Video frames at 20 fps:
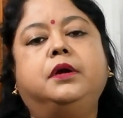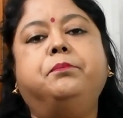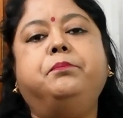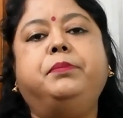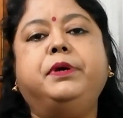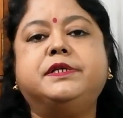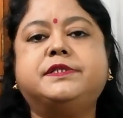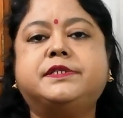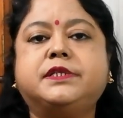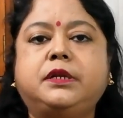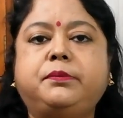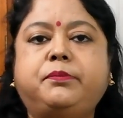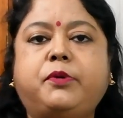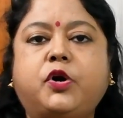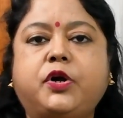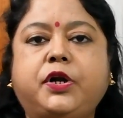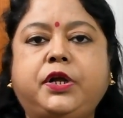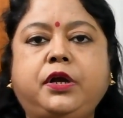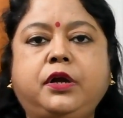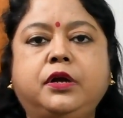basal
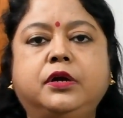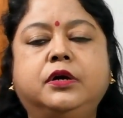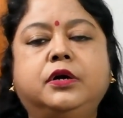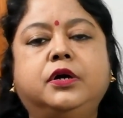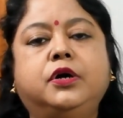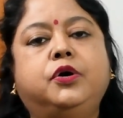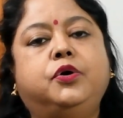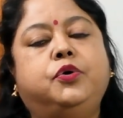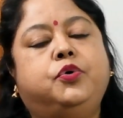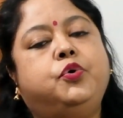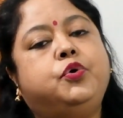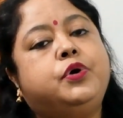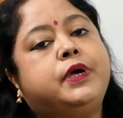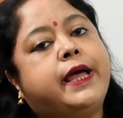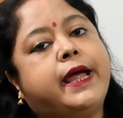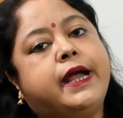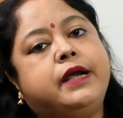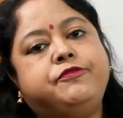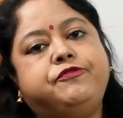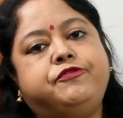body, hook
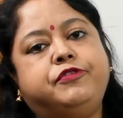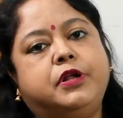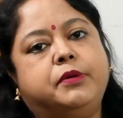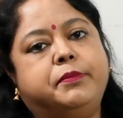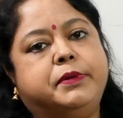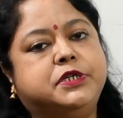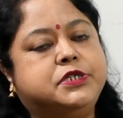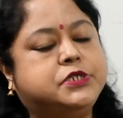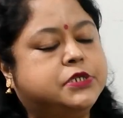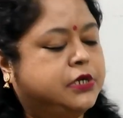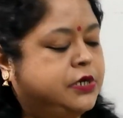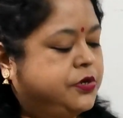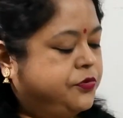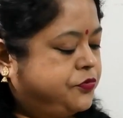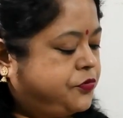and filament.